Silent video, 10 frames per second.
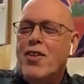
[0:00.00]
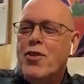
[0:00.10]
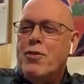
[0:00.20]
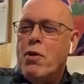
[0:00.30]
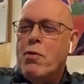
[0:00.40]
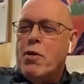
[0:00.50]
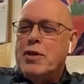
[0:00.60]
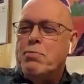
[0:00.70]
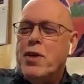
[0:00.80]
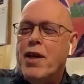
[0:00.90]
not my
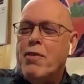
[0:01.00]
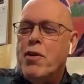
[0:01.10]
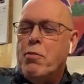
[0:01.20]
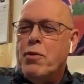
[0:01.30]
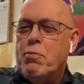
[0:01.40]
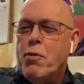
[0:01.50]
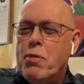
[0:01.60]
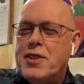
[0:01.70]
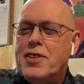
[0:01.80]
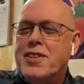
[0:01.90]
best behavior, but my
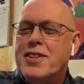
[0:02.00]
best.